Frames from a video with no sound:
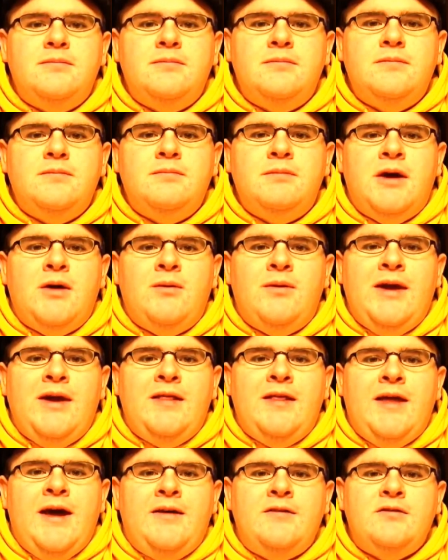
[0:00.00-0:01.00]
My weight
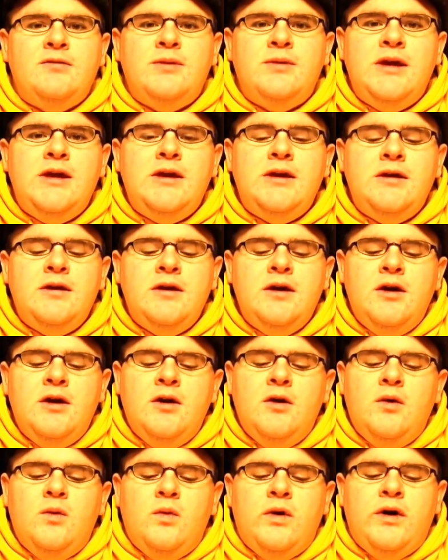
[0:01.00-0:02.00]
last week
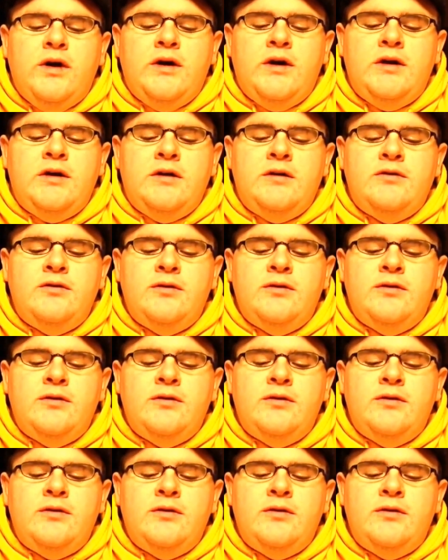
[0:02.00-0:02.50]
was